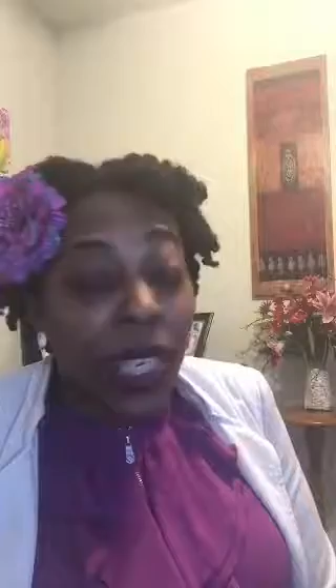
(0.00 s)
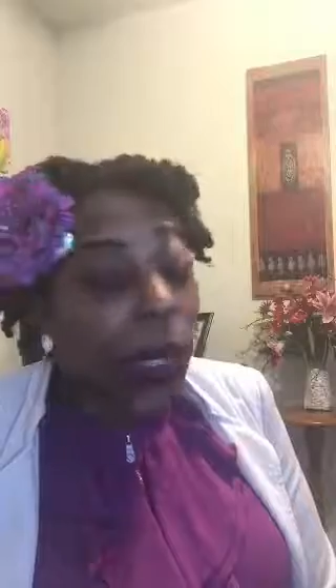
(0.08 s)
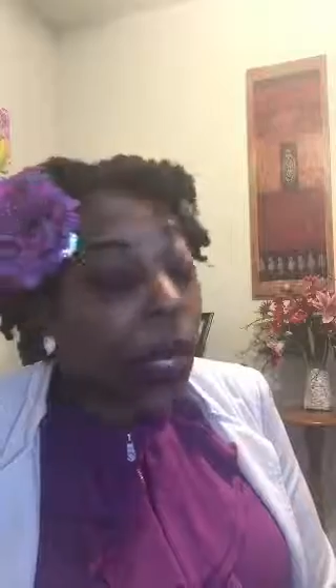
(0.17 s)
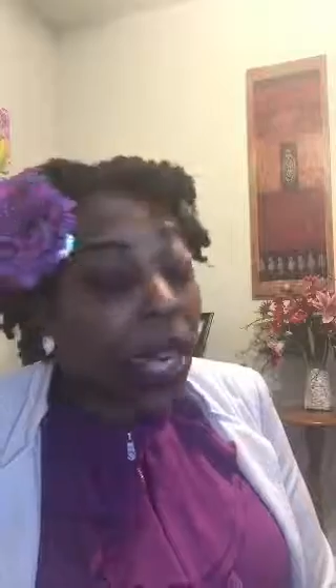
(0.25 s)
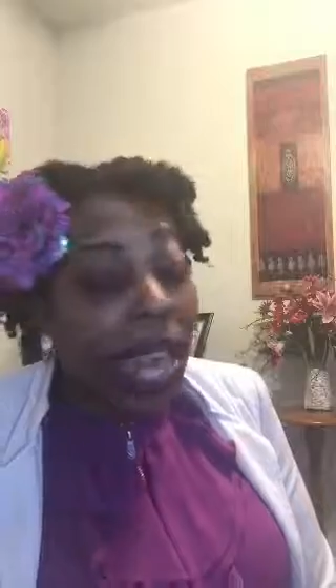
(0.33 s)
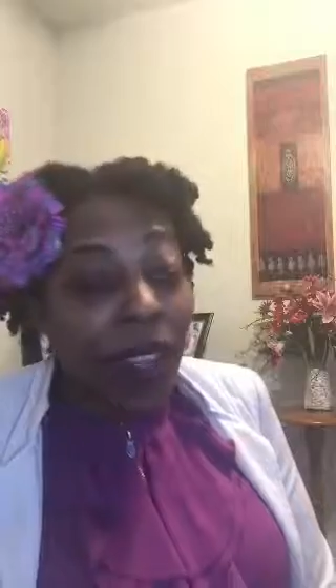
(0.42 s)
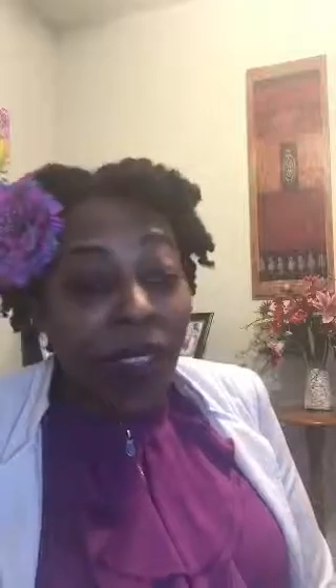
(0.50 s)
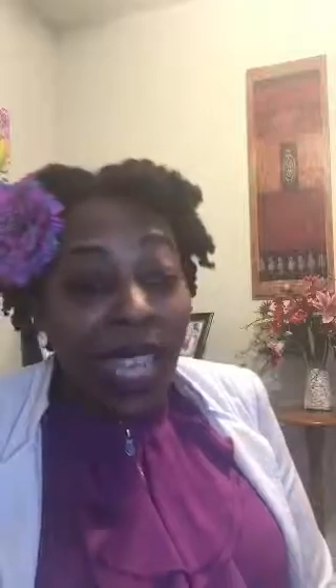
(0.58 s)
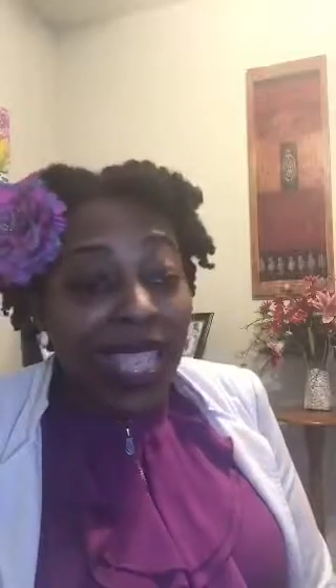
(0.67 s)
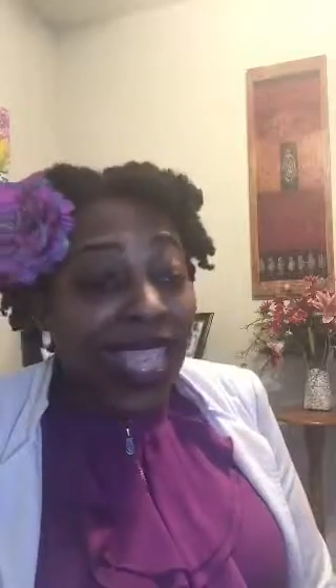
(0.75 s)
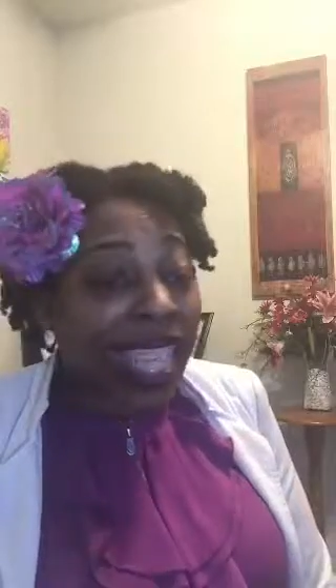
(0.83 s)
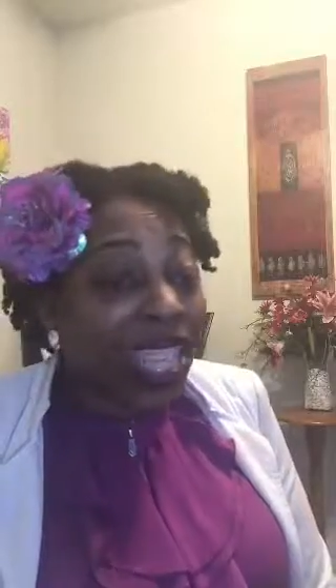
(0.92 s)
Don't allow
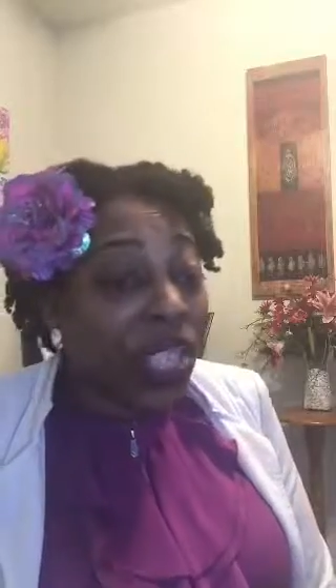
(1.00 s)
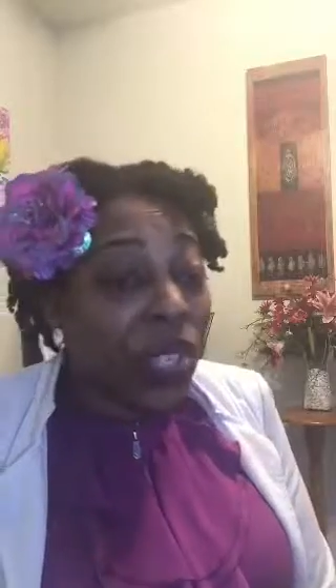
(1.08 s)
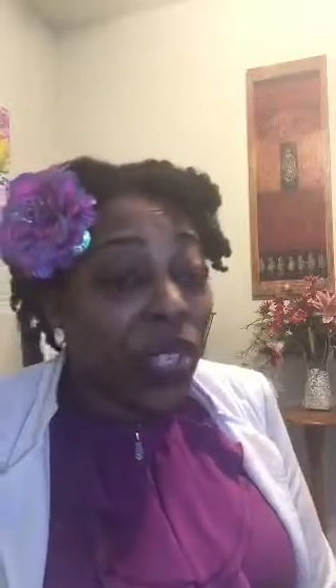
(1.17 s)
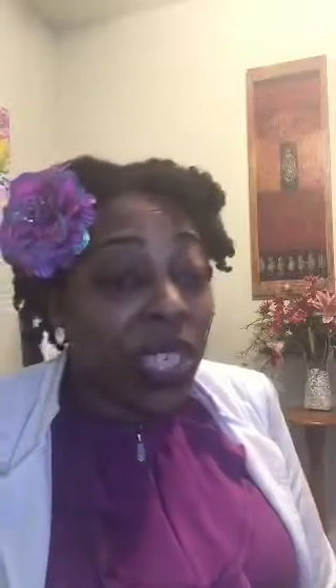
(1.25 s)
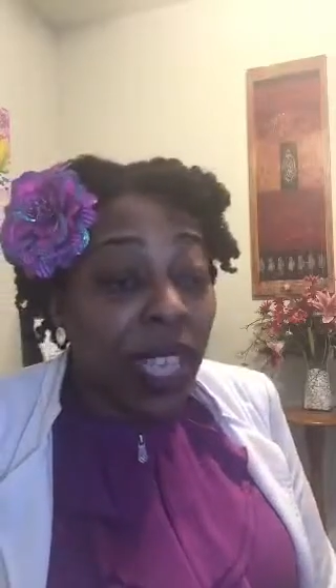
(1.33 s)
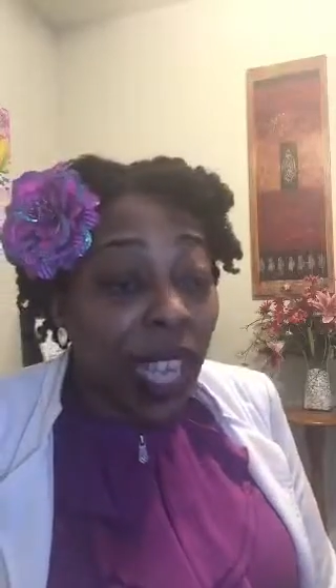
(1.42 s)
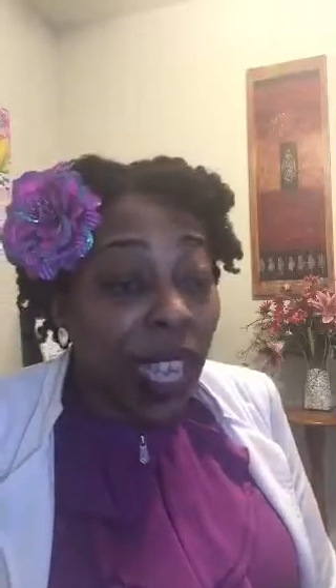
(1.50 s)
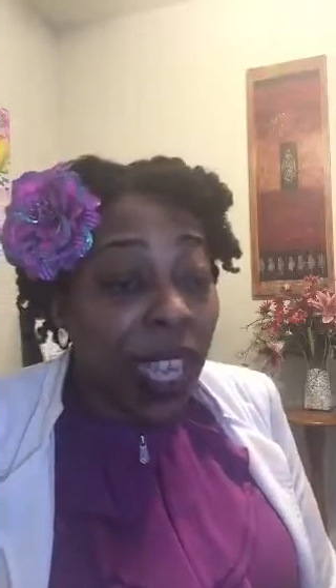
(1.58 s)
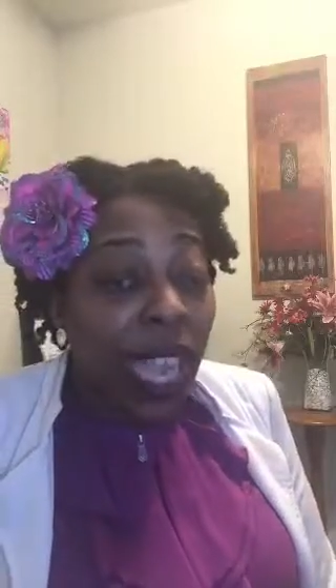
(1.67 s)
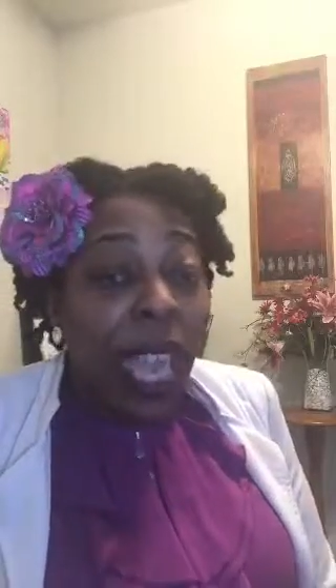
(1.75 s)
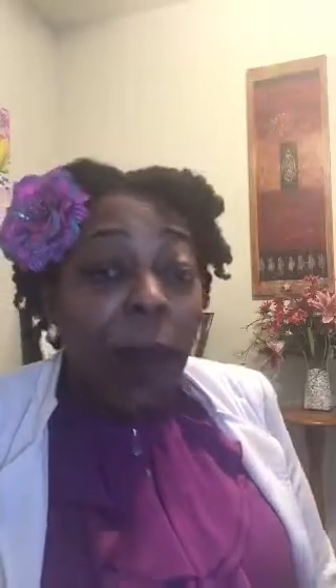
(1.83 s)
that to get you stuck,